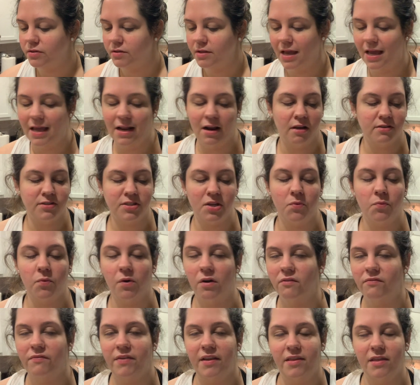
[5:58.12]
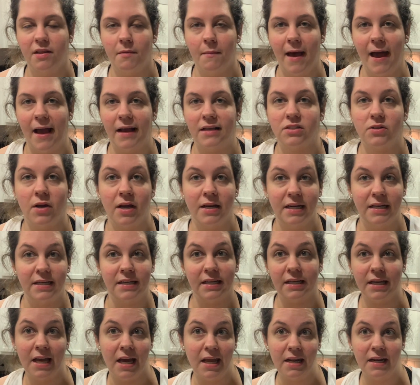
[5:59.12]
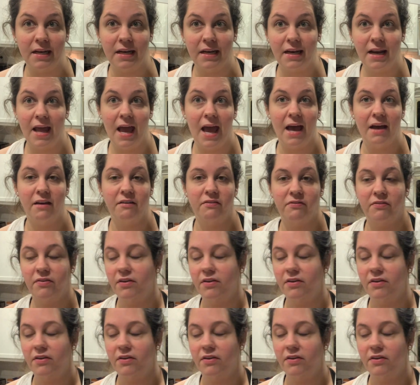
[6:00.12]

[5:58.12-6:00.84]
it also won't fit in the bag, so I need to cut it in half.